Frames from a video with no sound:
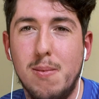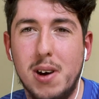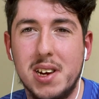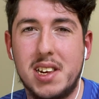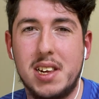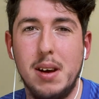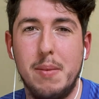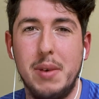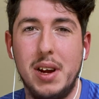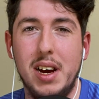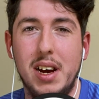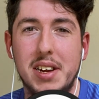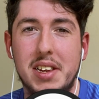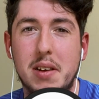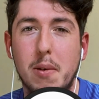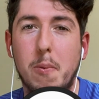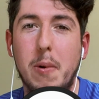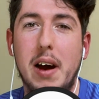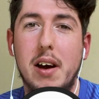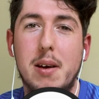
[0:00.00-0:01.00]
What's up,
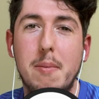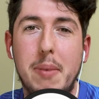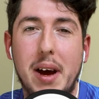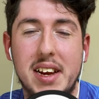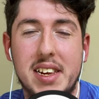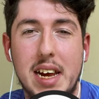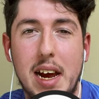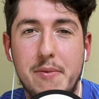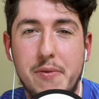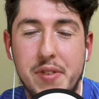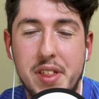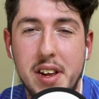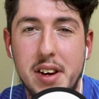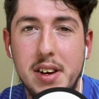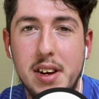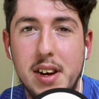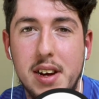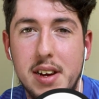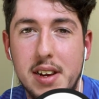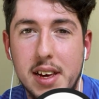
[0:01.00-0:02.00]
nerds? Welcome back to Everything
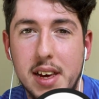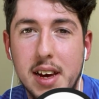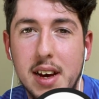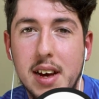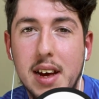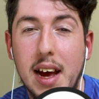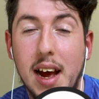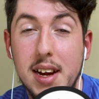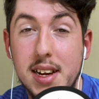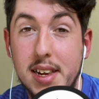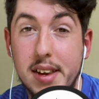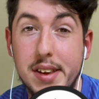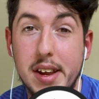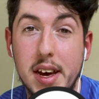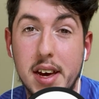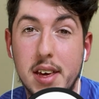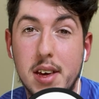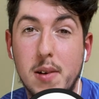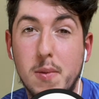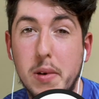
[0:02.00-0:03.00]
Nerdy, and
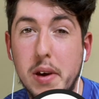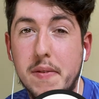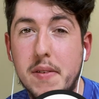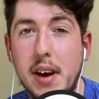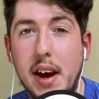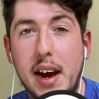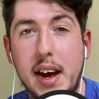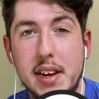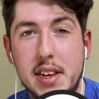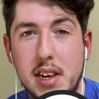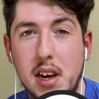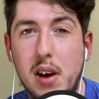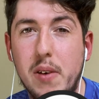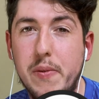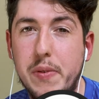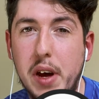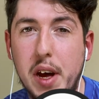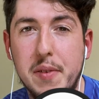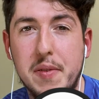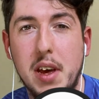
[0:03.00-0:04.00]
today we've got our top
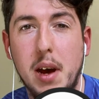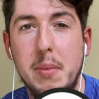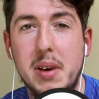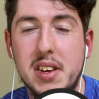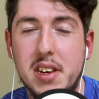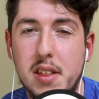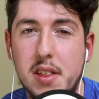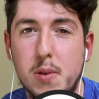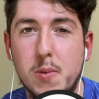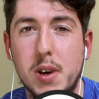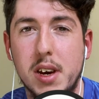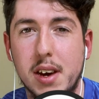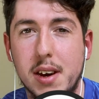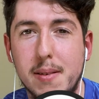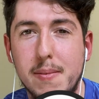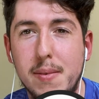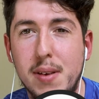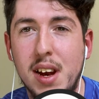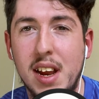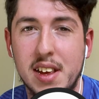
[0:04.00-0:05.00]
5 comics of the week.
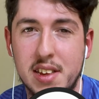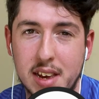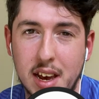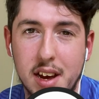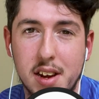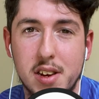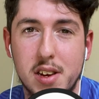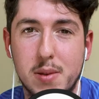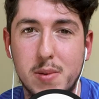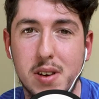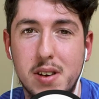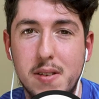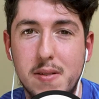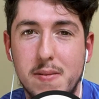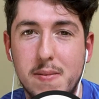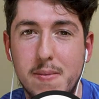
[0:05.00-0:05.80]
Let's get into it.